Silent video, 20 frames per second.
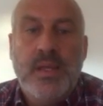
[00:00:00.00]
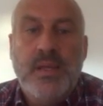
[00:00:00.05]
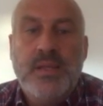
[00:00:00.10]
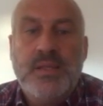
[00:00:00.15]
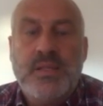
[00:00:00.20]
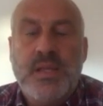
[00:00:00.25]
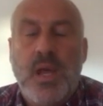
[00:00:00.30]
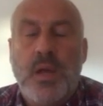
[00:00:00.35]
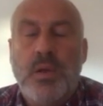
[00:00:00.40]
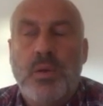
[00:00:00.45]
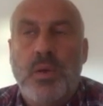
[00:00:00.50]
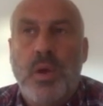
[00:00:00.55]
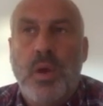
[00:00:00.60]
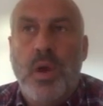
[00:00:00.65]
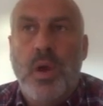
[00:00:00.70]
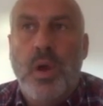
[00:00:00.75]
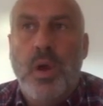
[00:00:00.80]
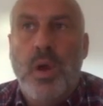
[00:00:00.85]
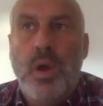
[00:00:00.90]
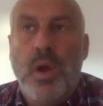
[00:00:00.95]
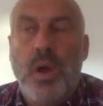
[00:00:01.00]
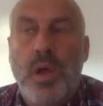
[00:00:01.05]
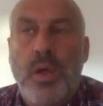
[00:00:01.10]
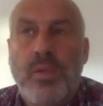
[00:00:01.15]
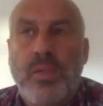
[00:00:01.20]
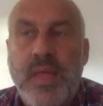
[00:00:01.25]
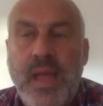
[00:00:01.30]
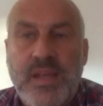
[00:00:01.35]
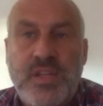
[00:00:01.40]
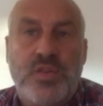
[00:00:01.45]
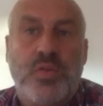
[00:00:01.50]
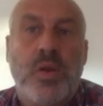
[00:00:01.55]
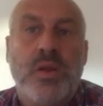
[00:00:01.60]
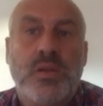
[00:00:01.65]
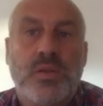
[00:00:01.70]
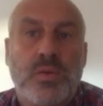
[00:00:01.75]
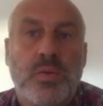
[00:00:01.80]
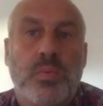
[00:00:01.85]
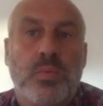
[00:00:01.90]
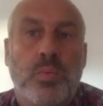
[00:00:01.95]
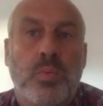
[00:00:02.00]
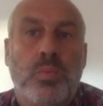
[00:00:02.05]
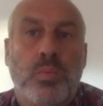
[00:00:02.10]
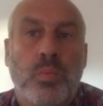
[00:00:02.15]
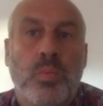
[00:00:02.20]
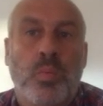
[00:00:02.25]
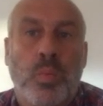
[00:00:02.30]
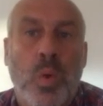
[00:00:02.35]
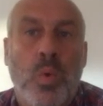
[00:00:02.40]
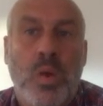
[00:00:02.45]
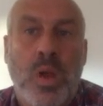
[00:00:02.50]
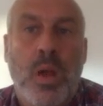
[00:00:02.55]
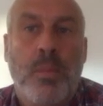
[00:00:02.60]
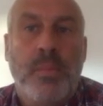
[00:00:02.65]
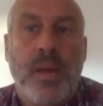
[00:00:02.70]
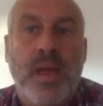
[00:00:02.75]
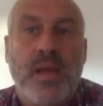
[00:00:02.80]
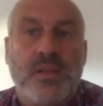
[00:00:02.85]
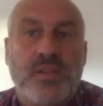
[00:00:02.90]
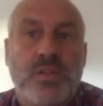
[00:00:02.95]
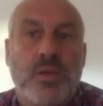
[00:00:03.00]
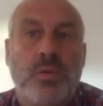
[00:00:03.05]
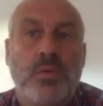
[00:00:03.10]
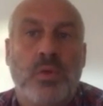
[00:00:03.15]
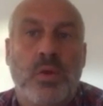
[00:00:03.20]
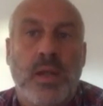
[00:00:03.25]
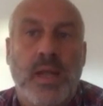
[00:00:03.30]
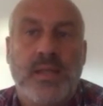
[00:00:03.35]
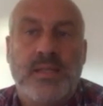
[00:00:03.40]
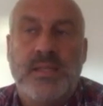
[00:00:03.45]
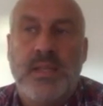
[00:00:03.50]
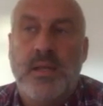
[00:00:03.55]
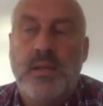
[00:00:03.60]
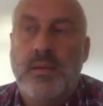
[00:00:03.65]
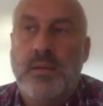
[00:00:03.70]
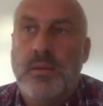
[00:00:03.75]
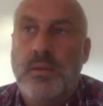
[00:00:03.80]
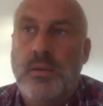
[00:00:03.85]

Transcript: So that trend will come back sooner or later.